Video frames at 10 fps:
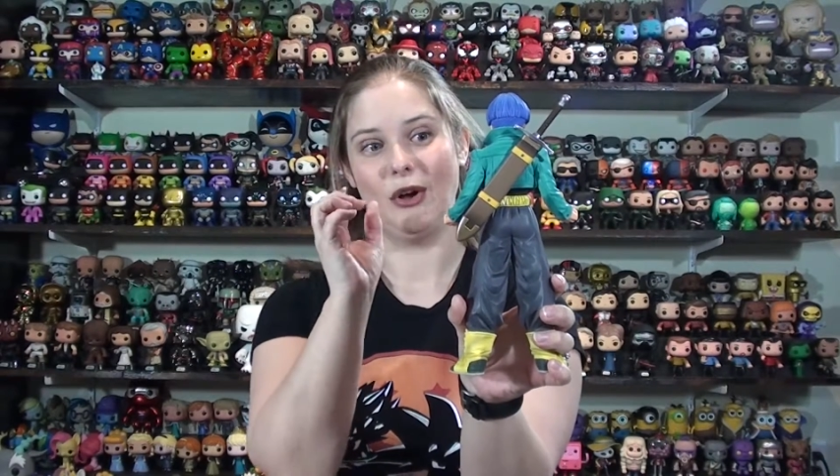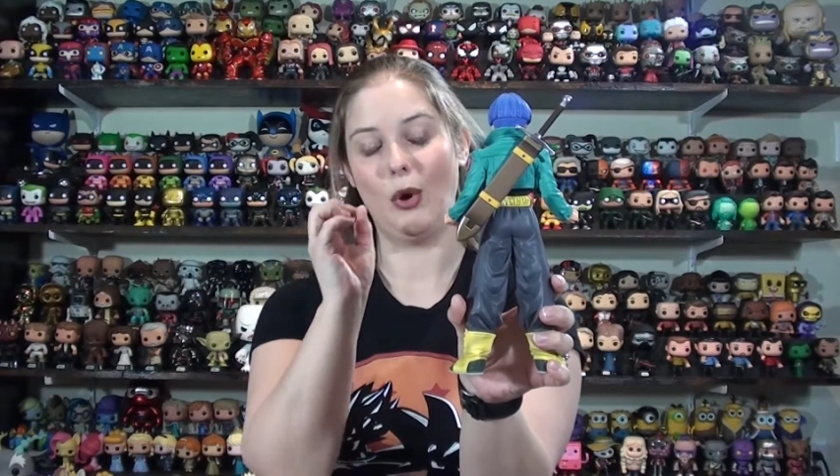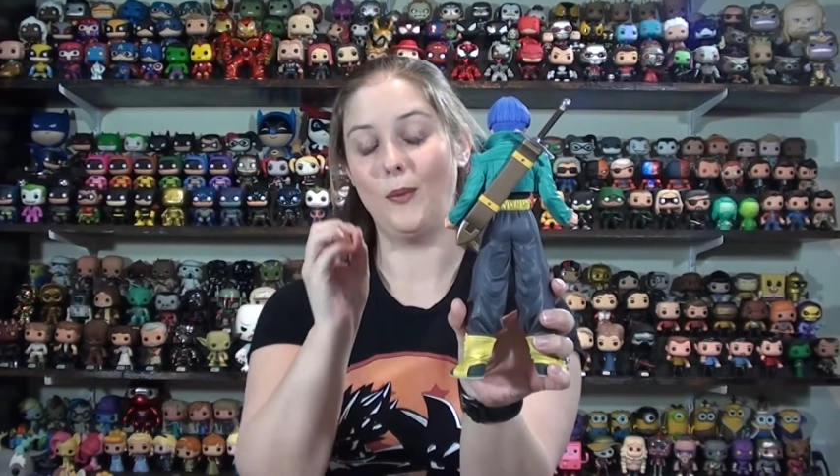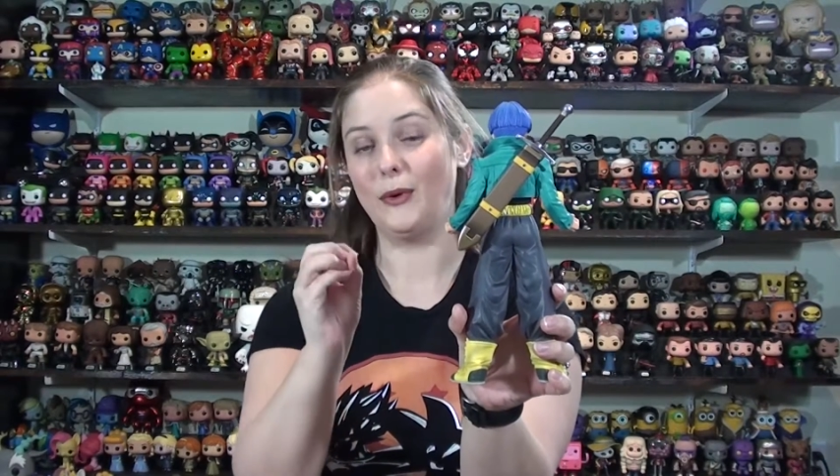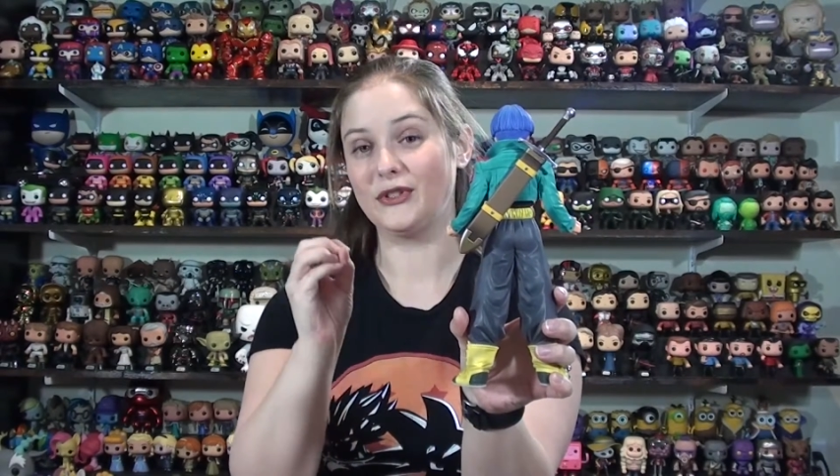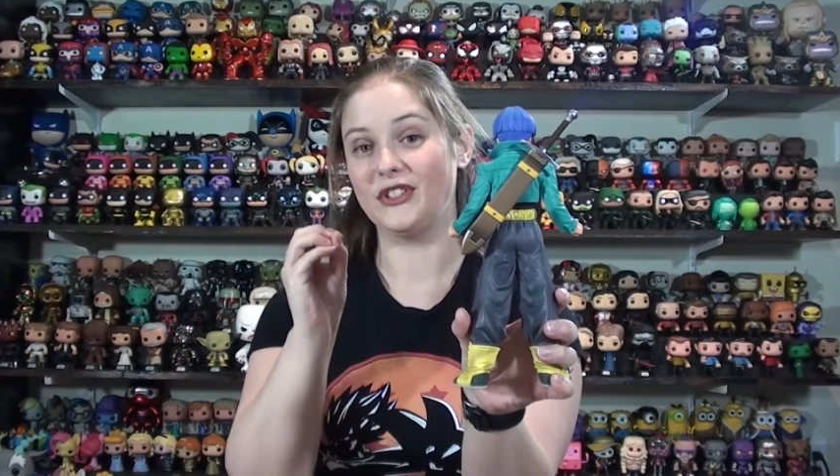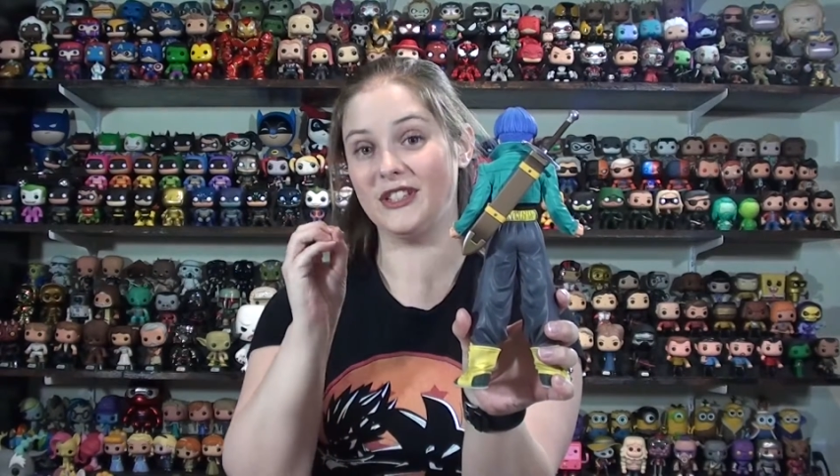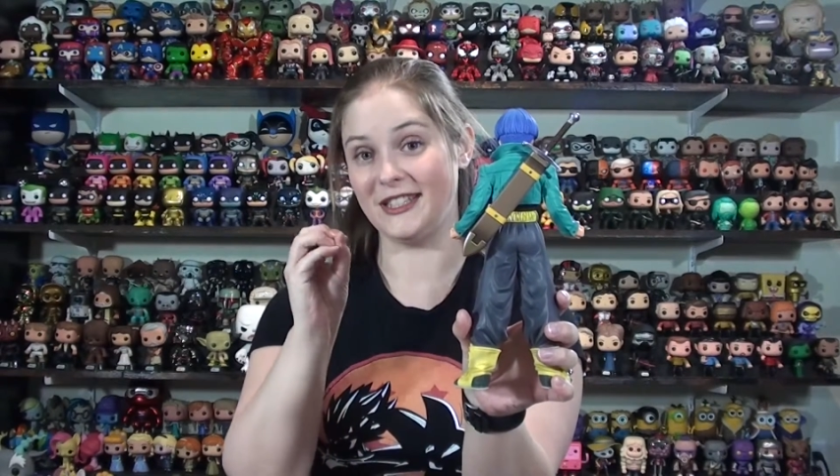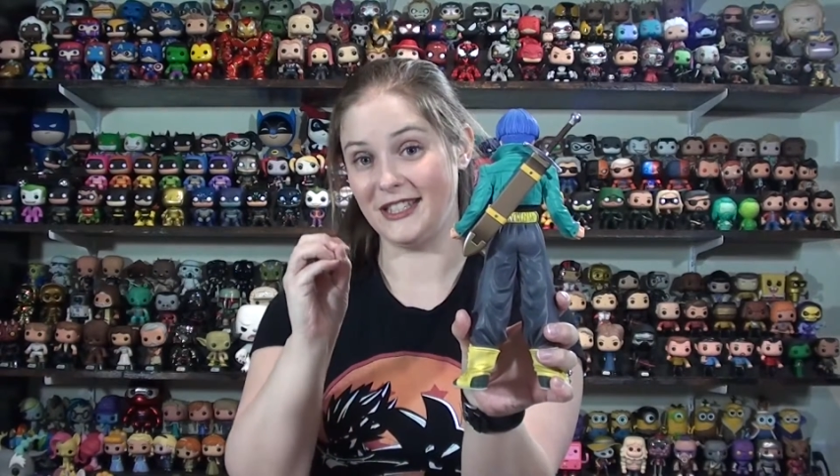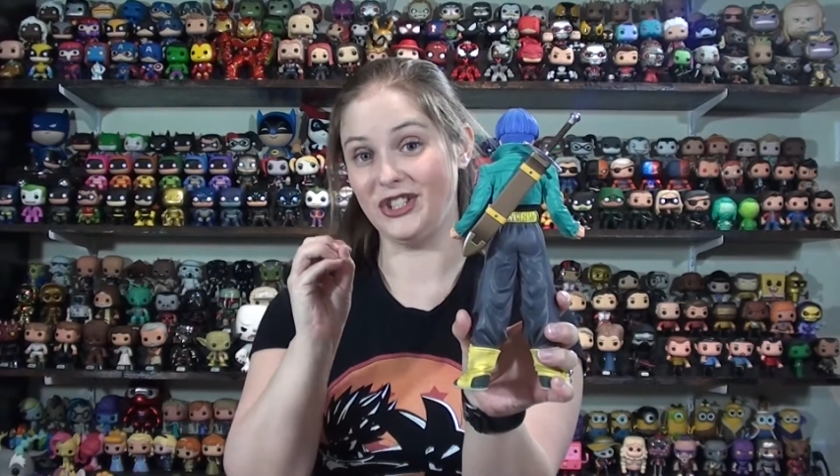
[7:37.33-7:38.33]
almost the
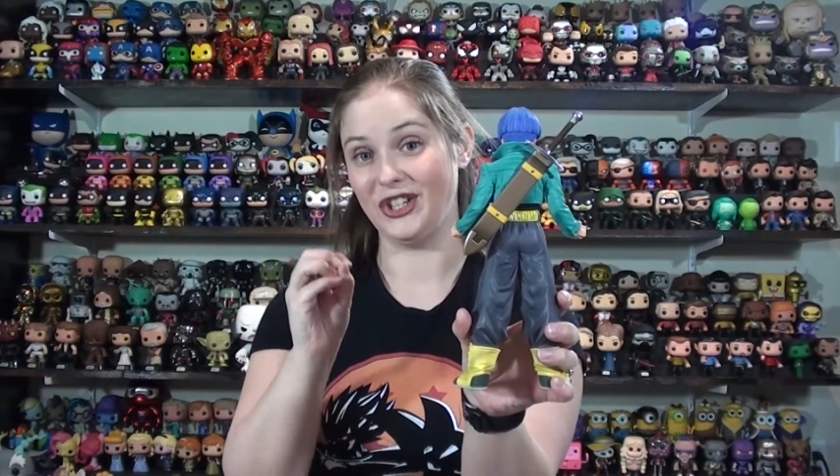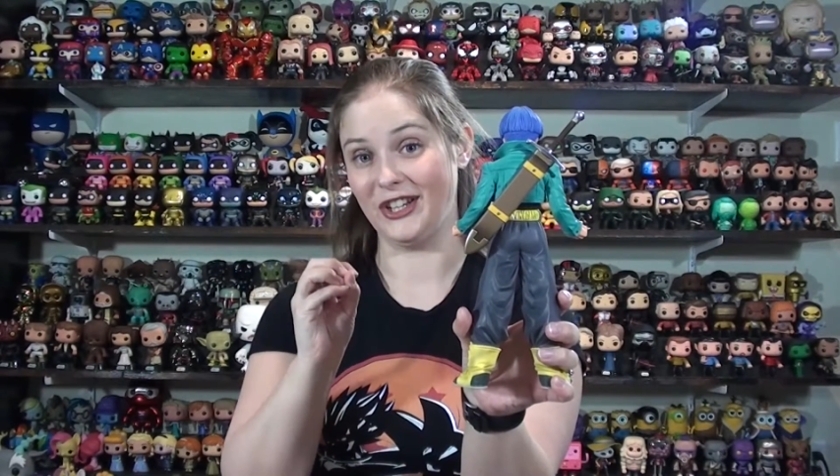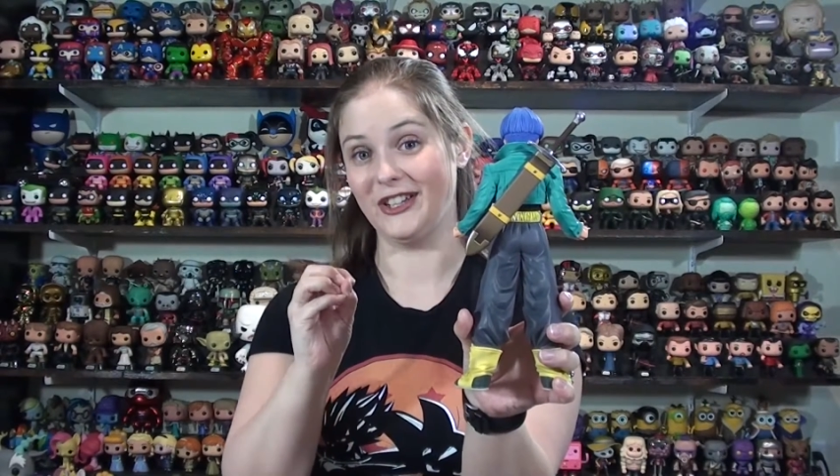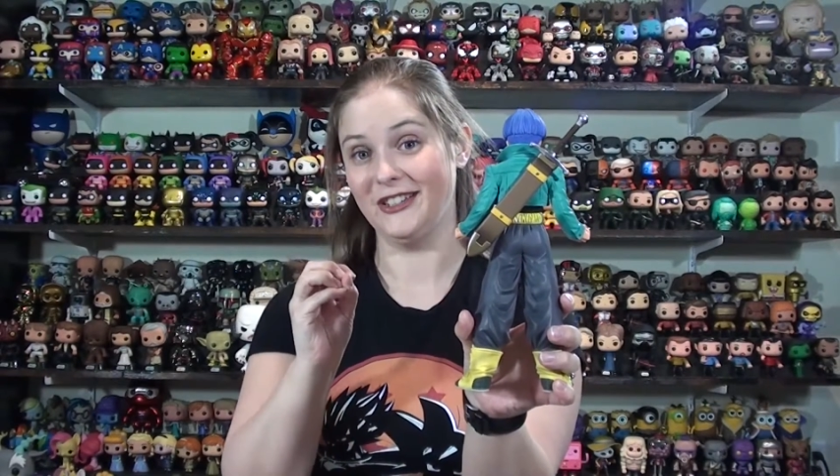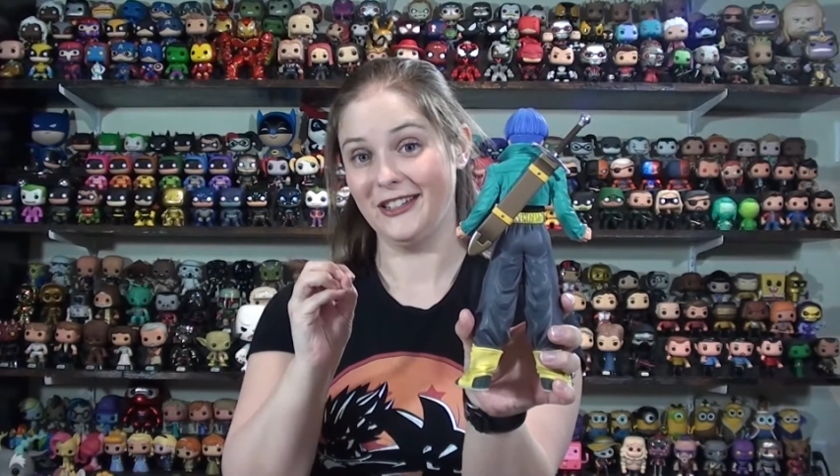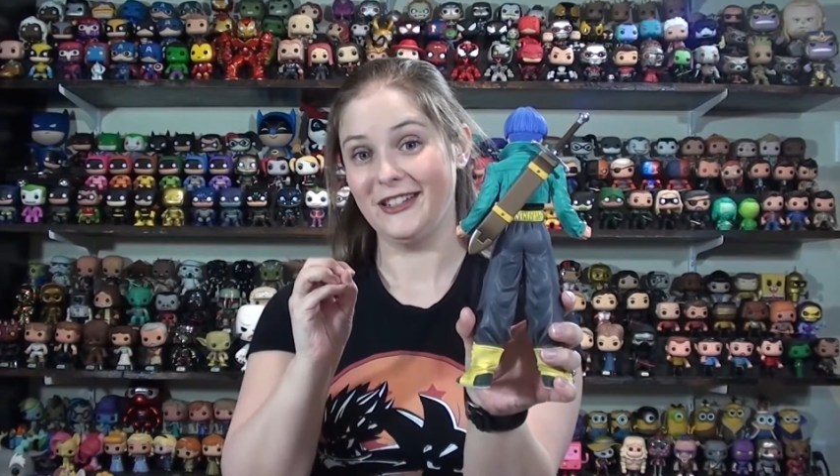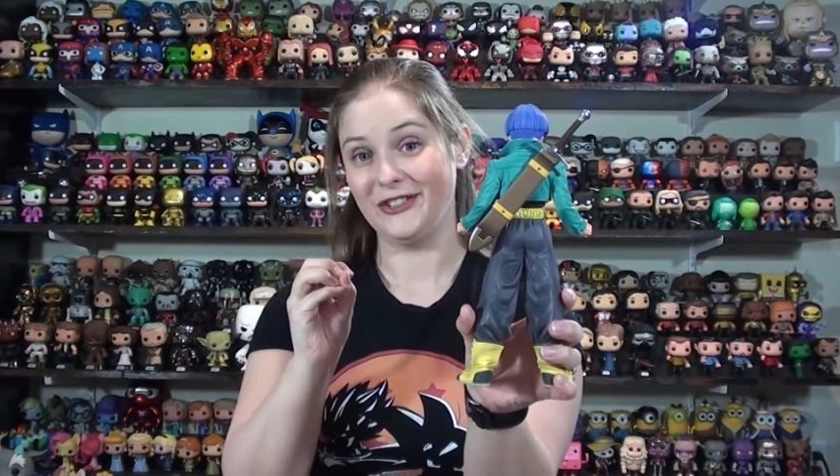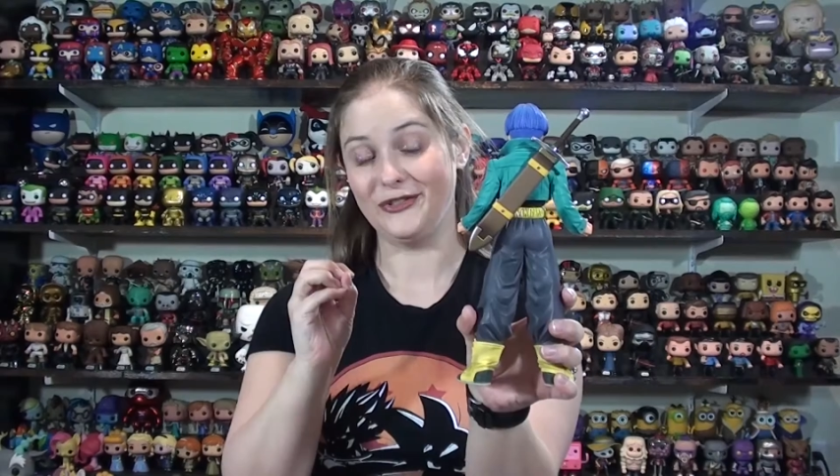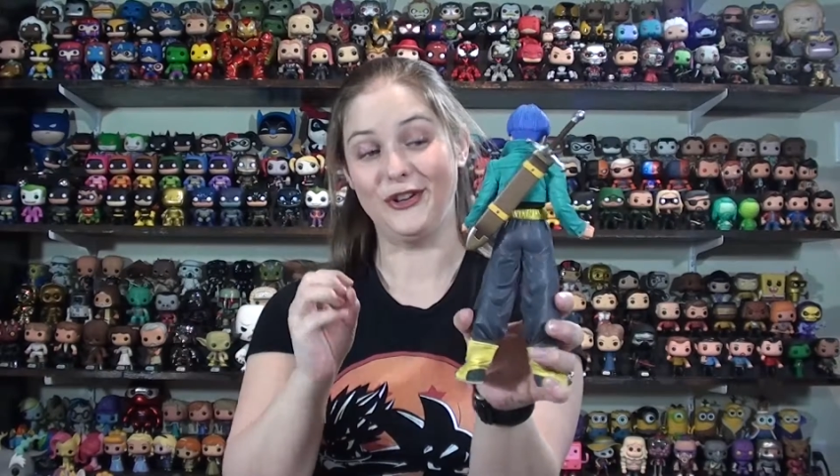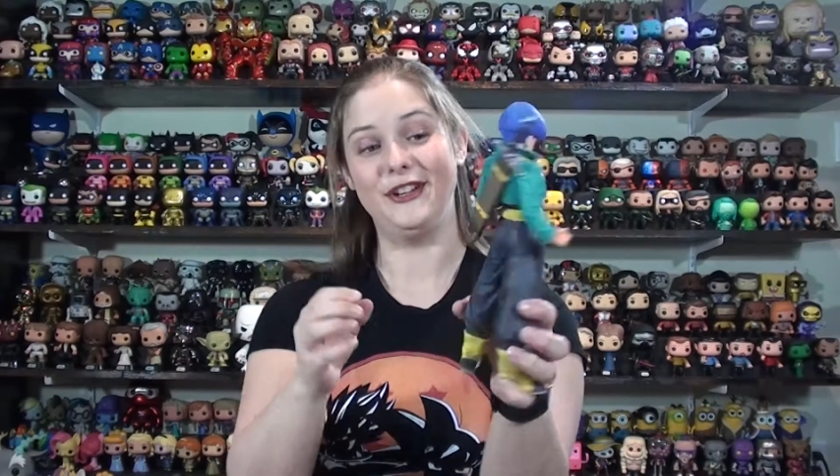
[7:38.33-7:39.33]
stitching
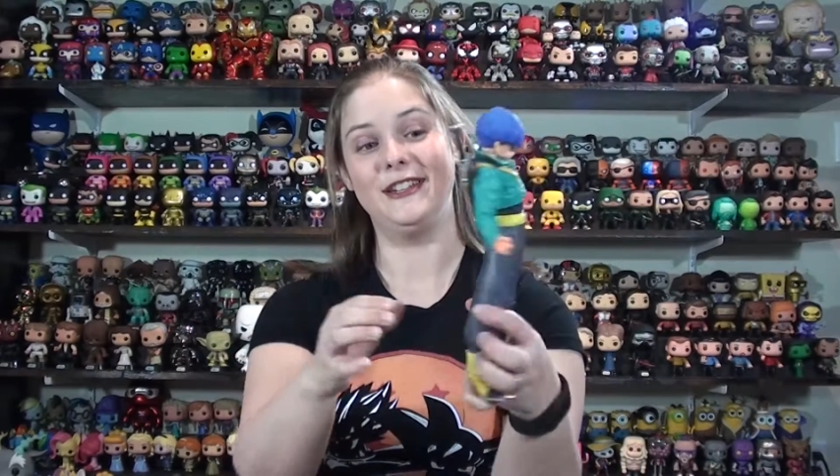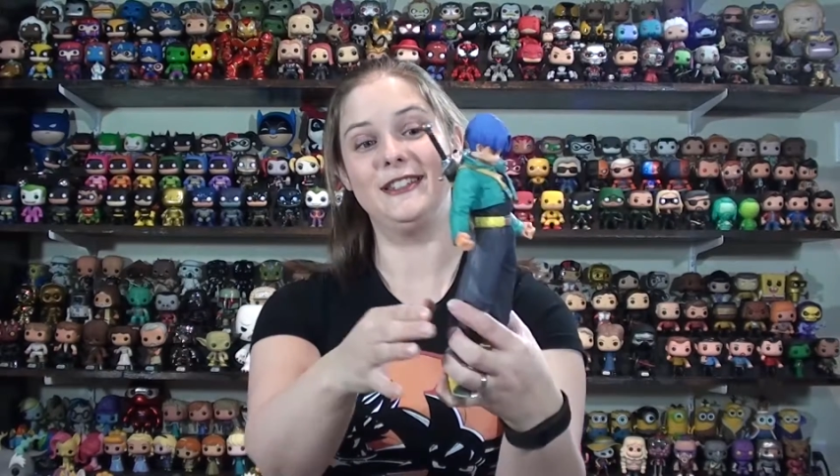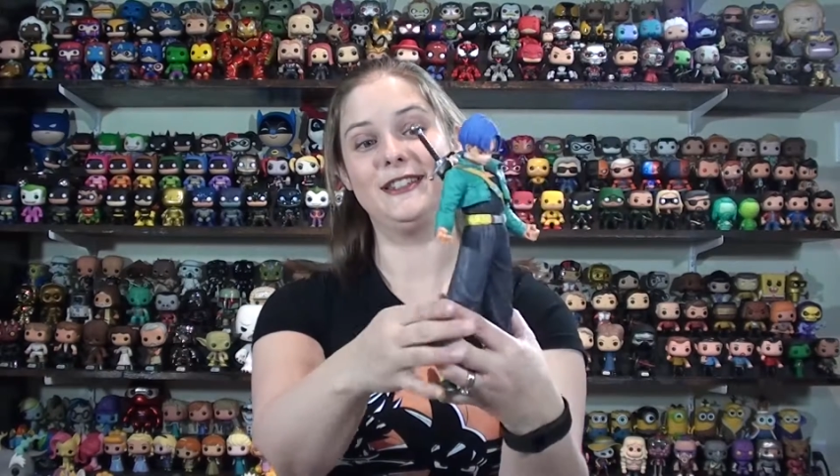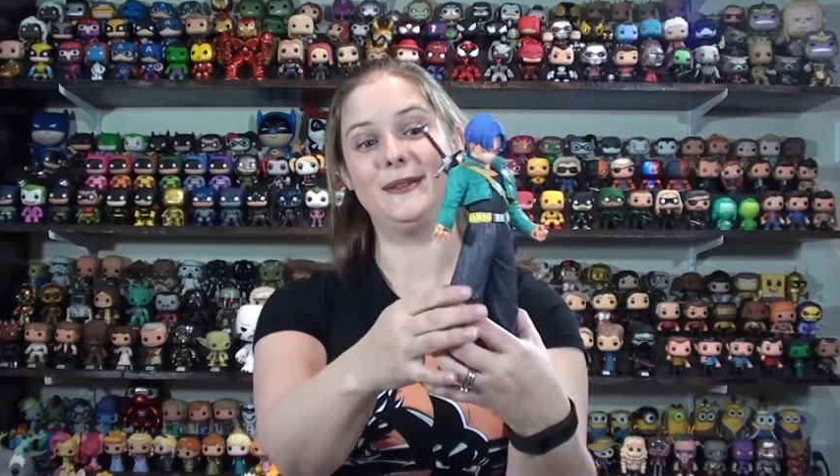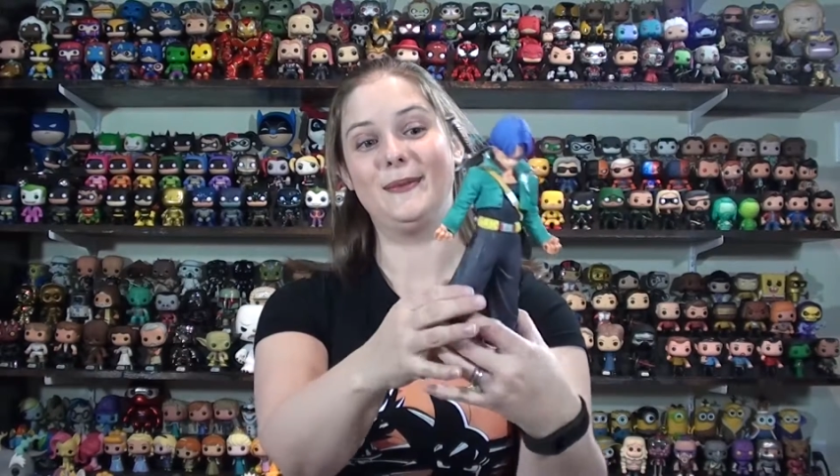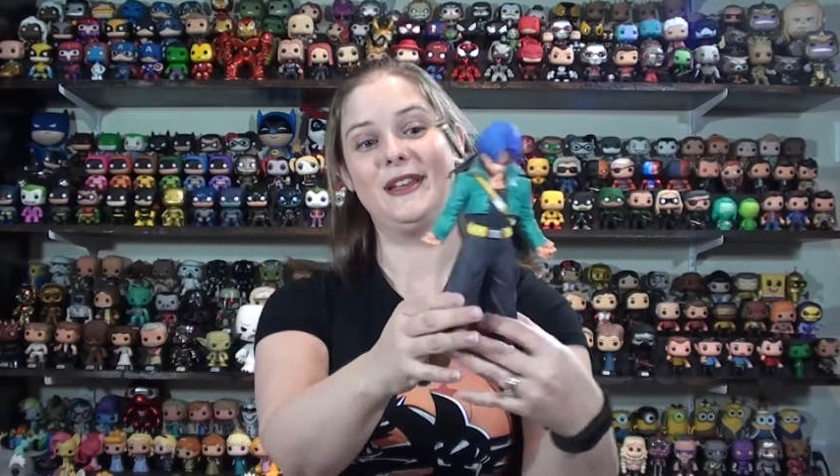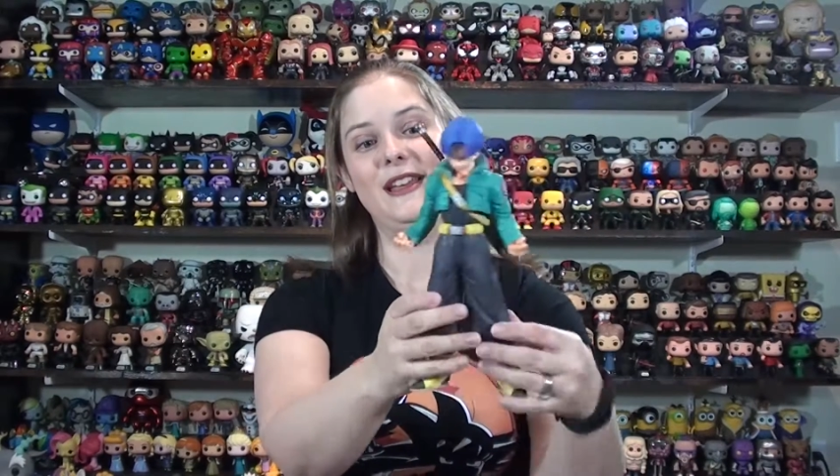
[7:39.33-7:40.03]
right into them.